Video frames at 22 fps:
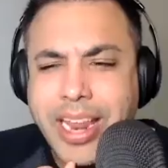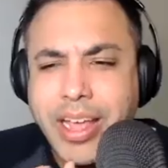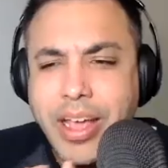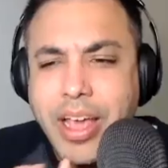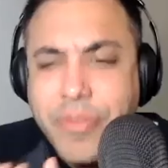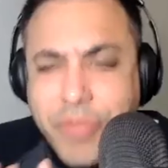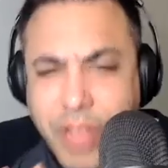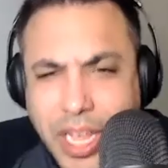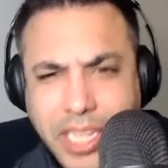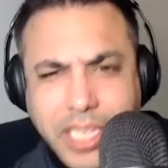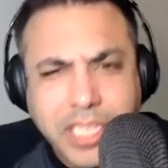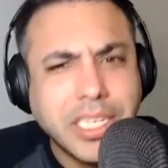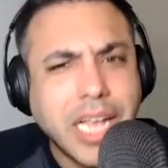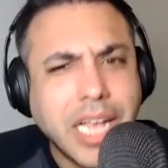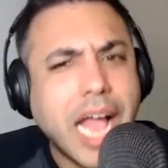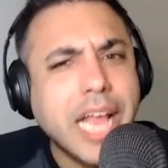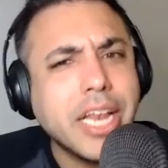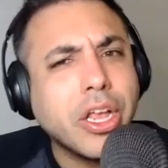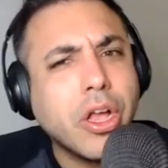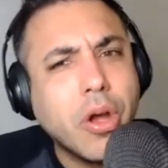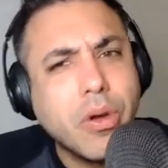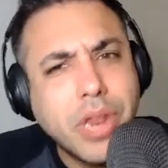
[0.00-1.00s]
if they
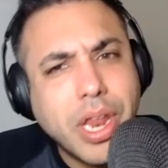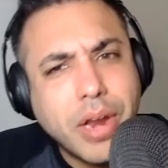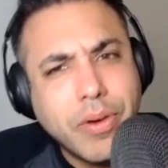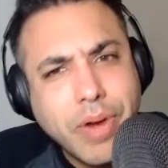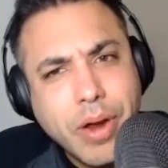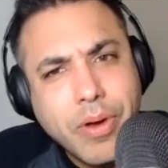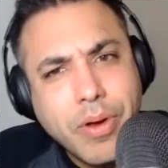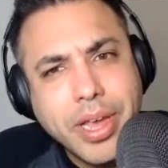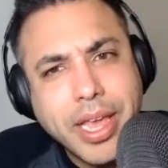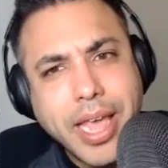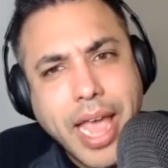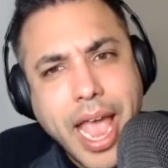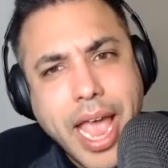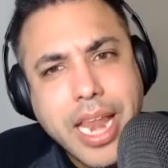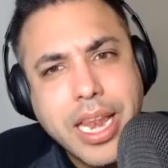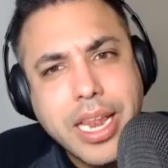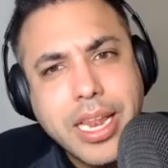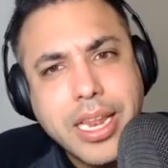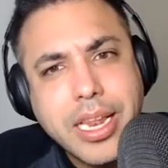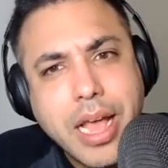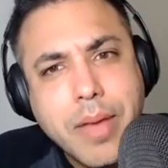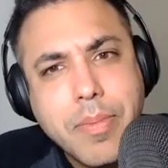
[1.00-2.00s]
decide to go that route
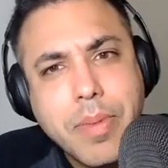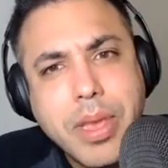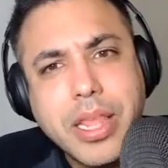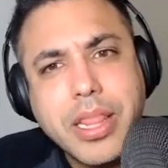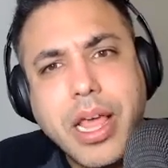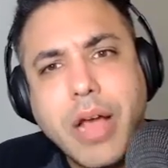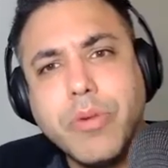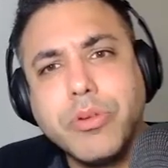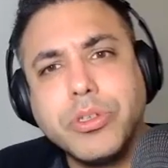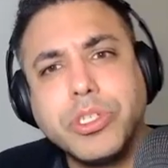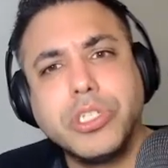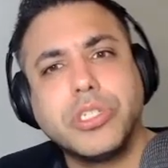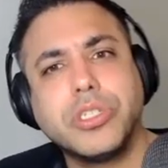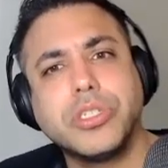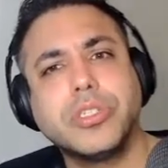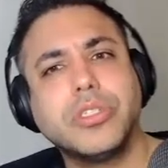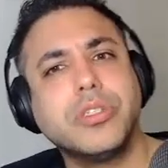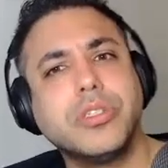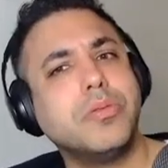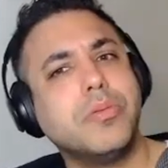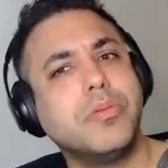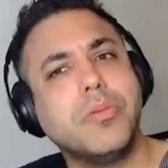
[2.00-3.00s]
again, I mean, that was just
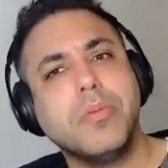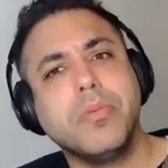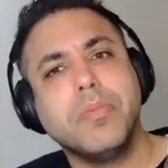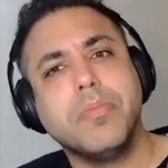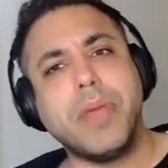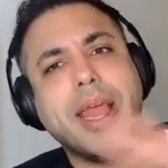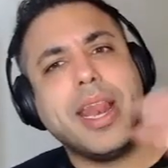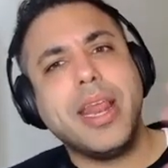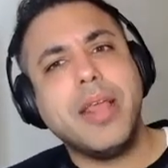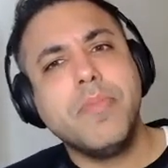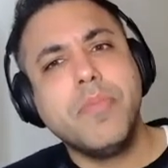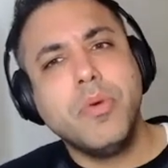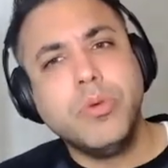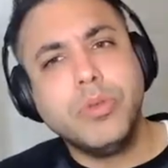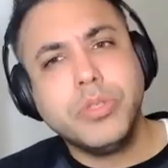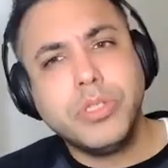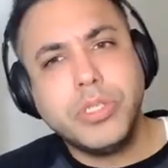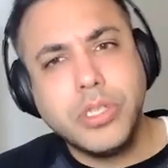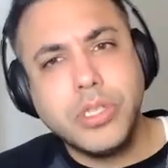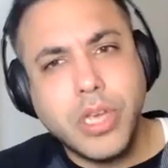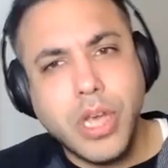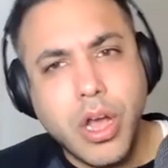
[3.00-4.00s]
many
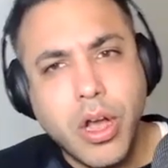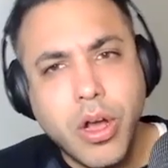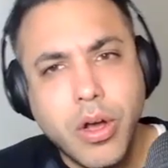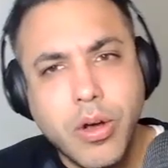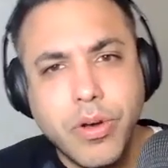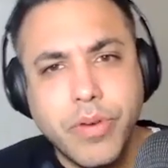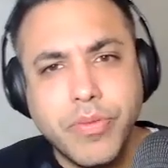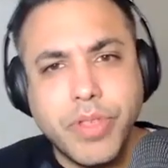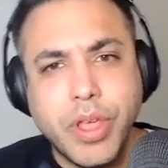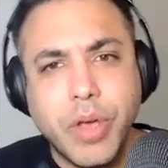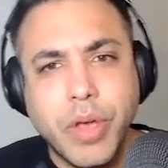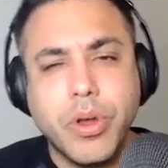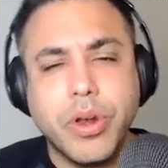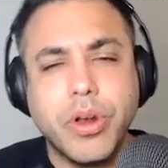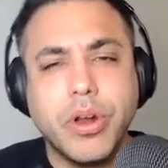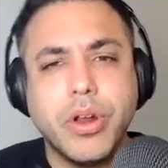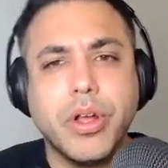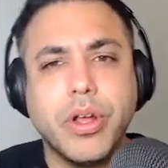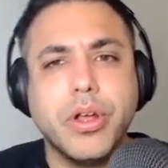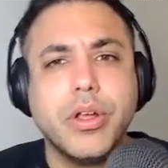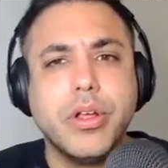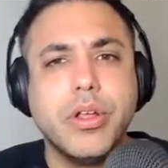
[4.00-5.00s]
moons ago. If they want
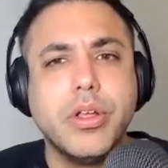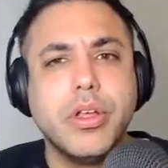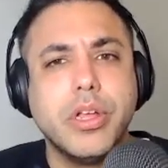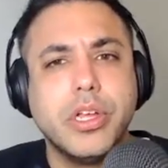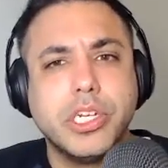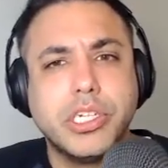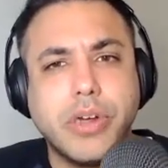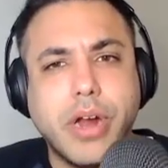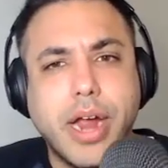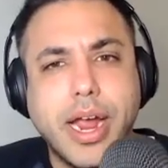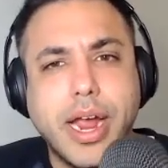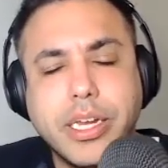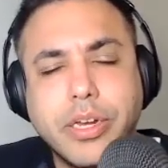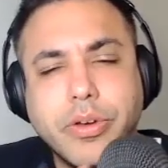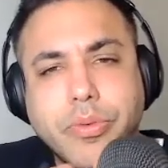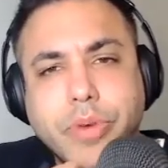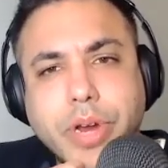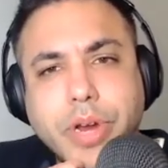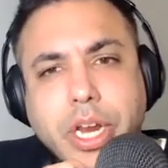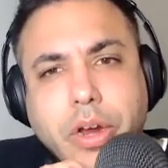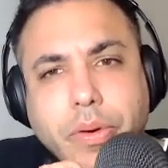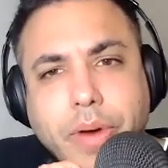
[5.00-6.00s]
to try to
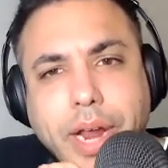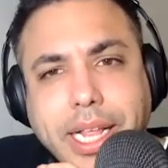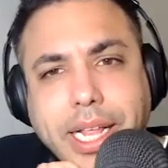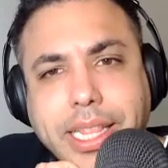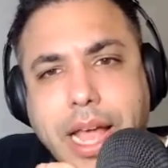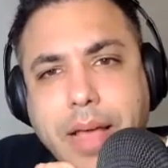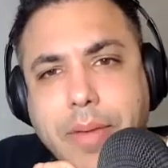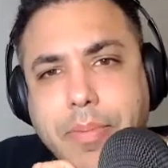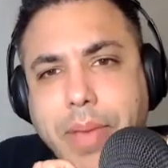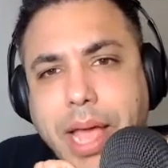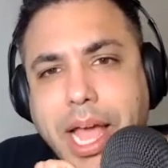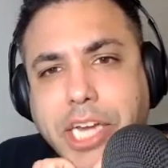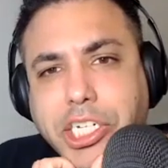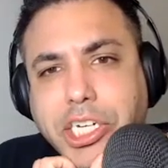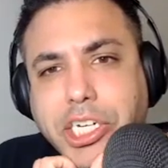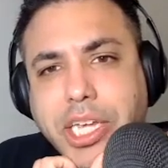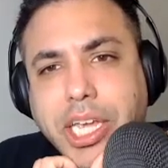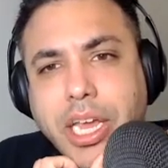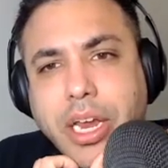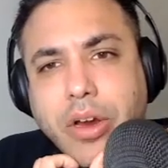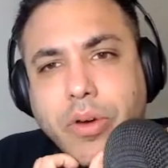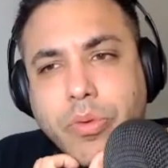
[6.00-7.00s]
recreate that magic
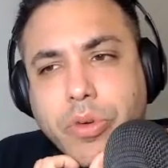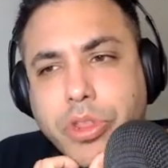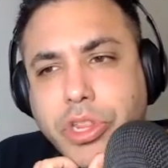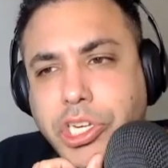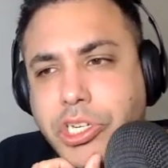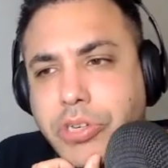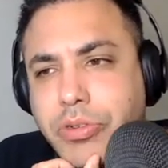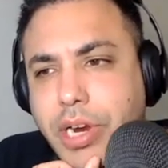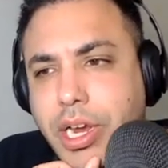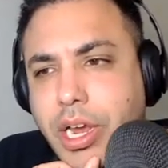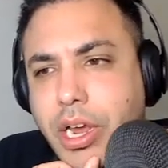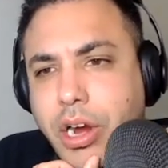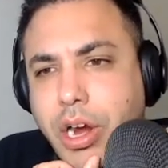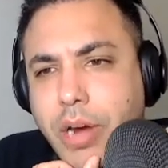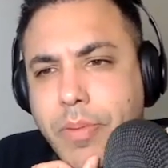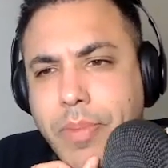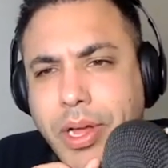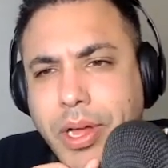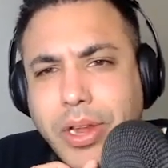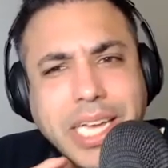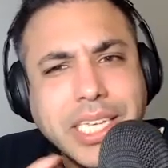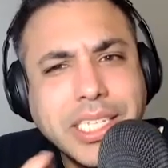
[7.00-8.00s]
here with Trick and
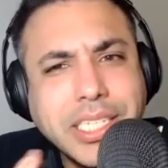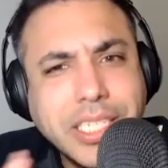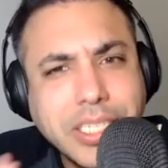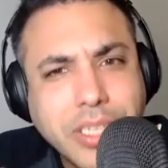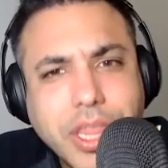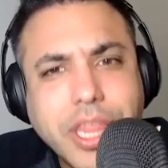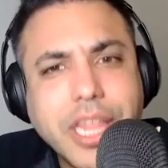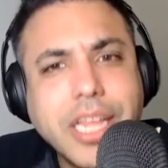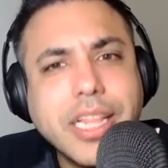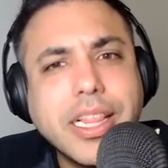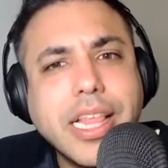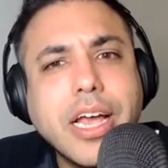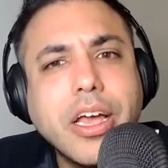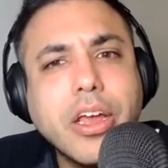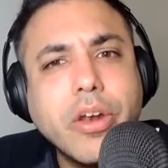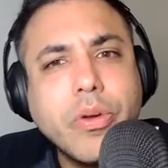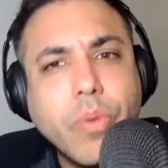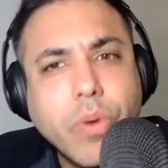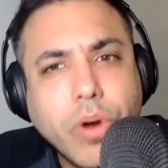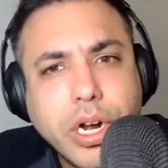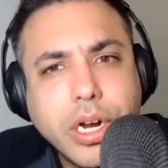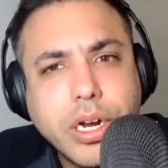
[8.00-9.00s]
Carmelo, I still think that could
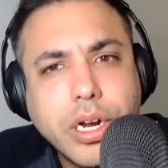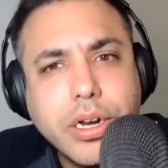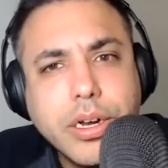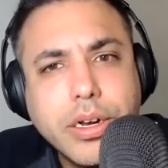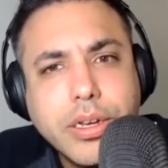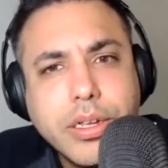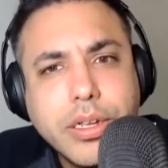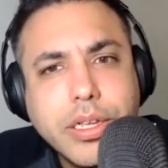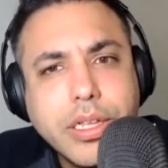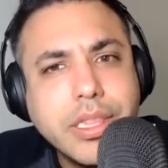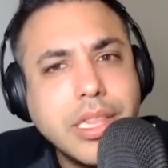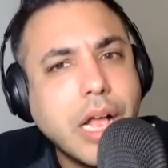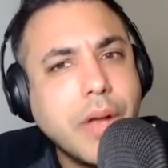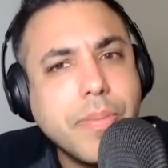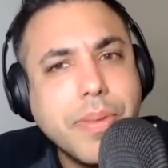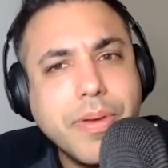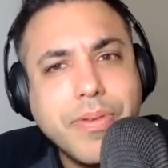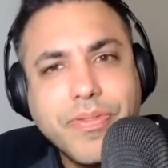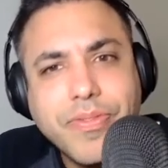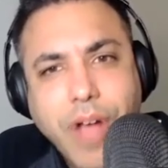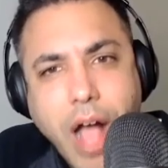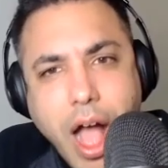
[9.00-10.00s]
work. And that would be
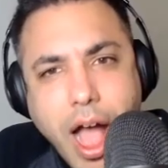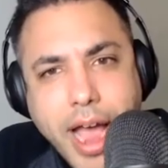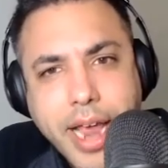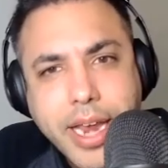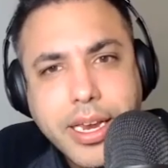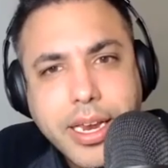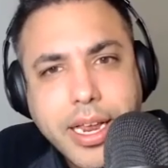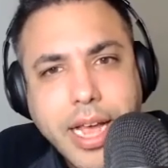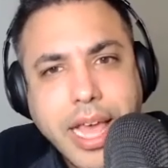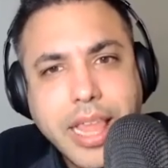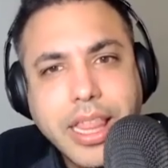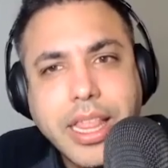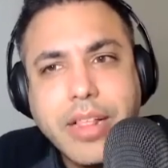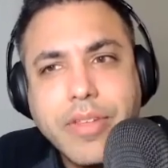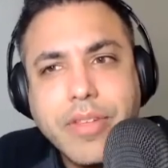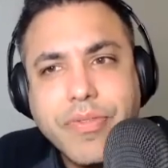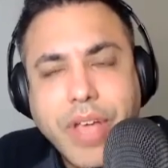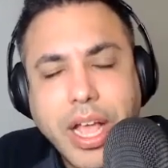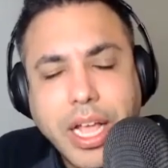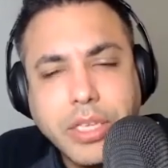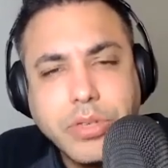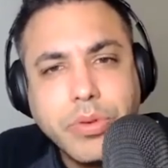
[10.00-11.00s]
fine. I think the
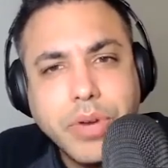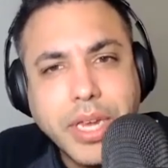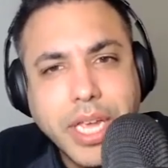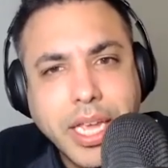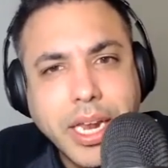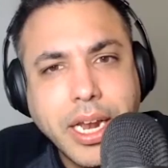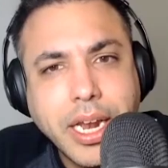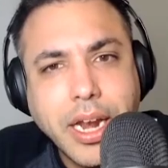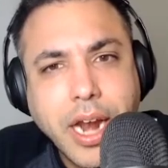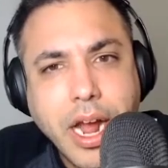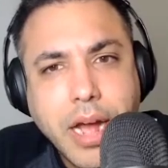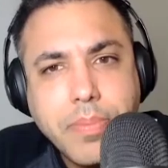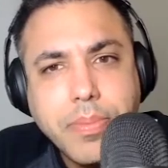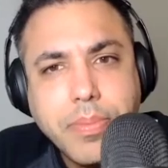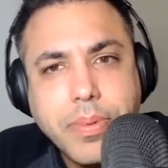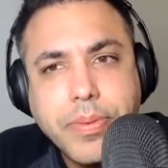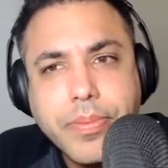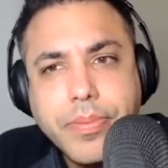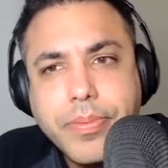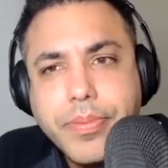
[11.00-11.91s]
fans would eat it up.